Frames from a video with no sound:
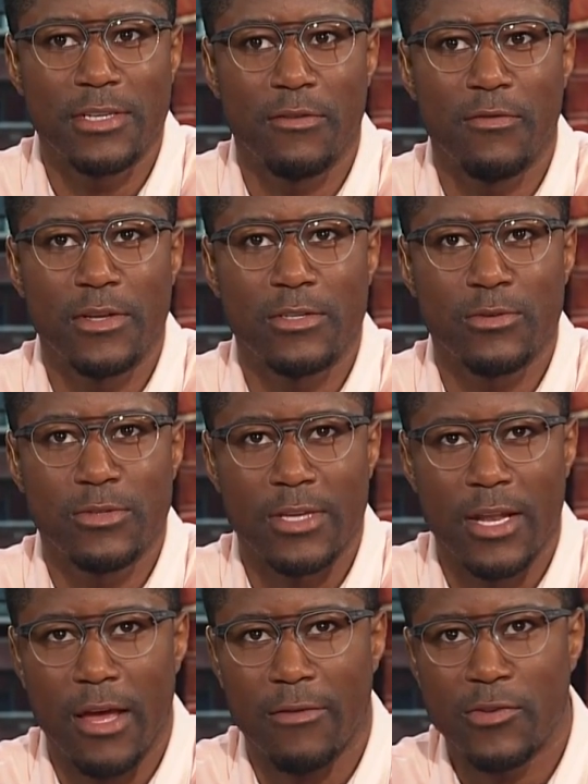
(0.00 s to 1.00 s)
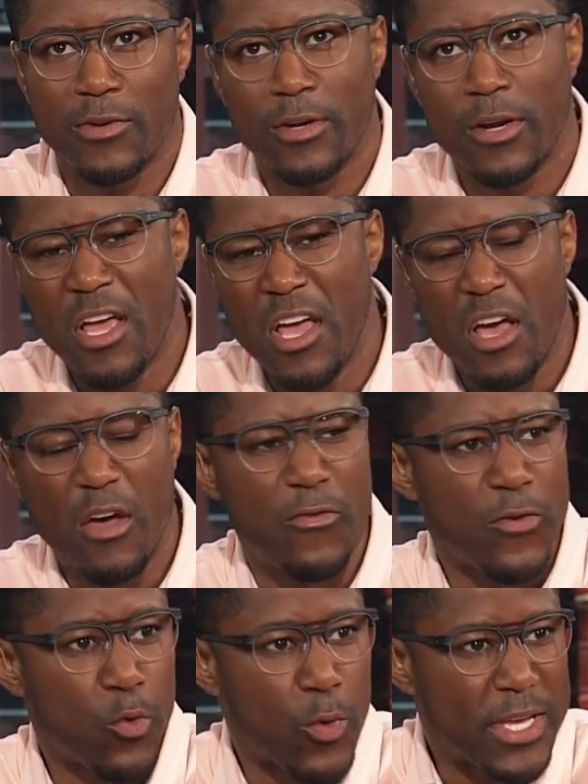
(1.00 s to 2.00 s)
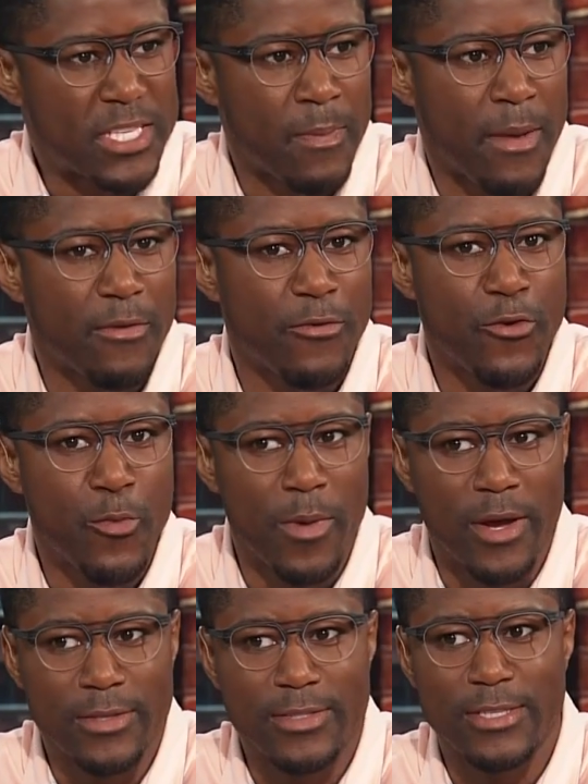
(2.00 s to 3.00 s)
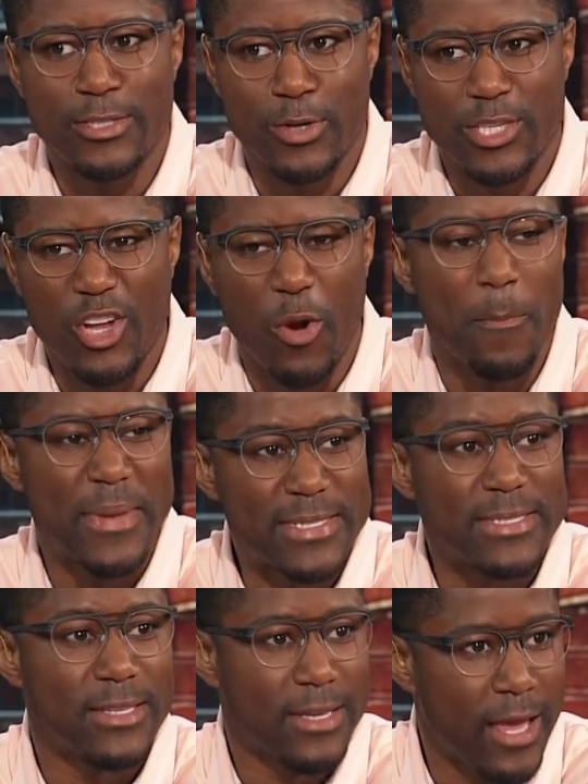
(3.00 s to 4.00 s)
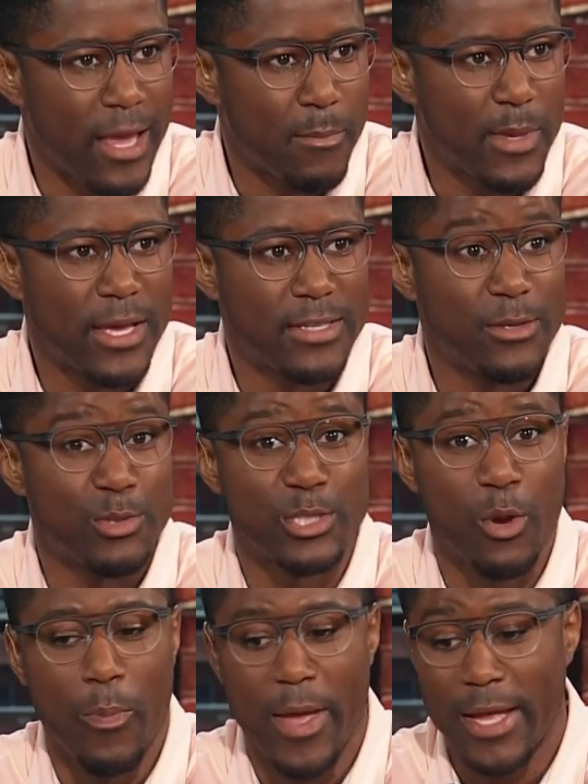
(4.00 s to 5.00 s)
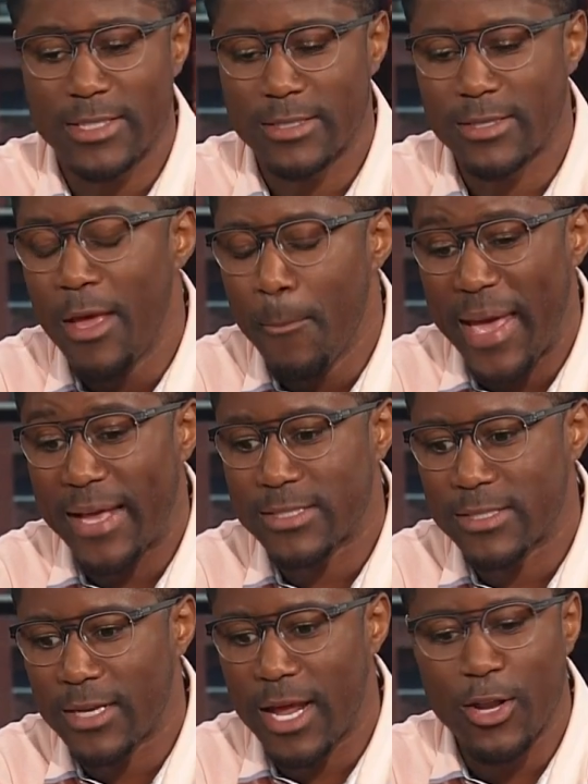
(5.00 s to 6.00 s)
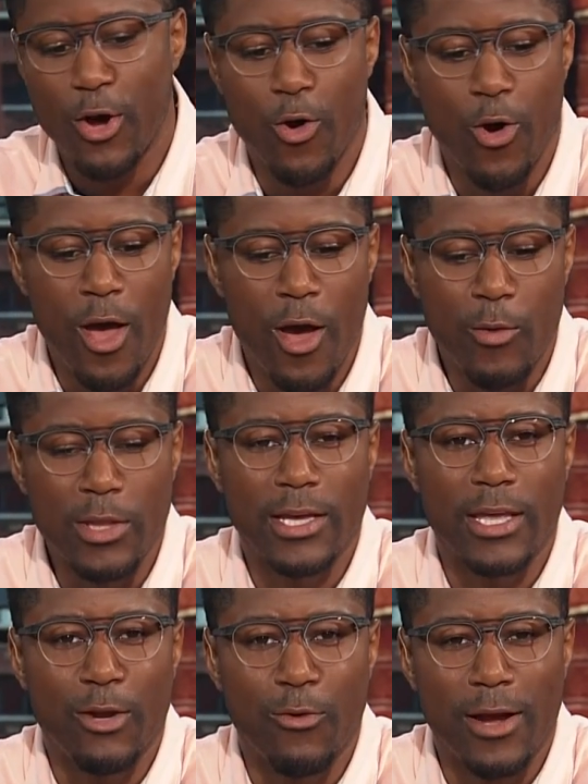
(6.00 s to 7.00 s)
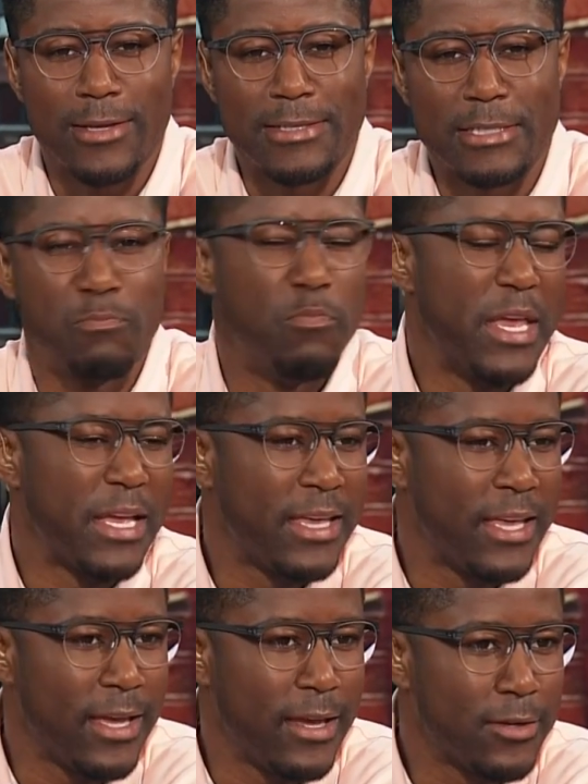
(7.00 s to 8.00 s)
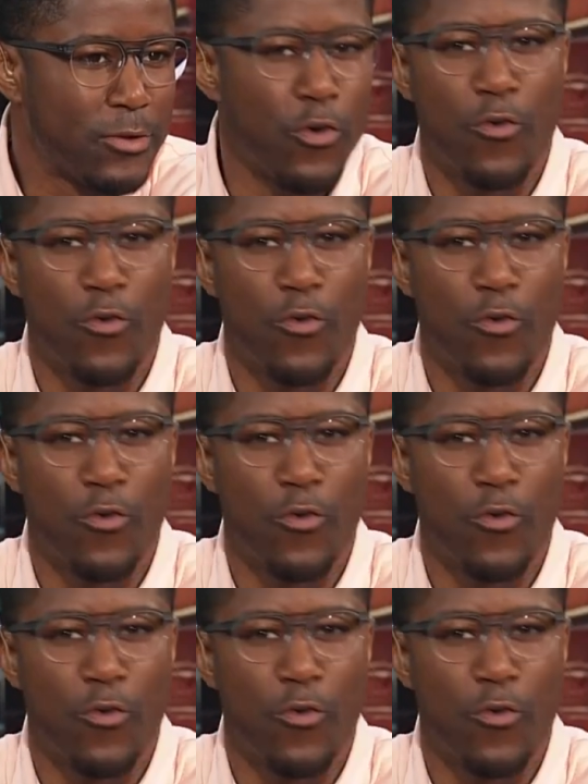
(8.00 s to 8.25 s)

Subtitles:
individuals that after a few weeks, maybe a few months, he's going to start missing the game because he was so passionate. I know we look at Gronk as this big kid,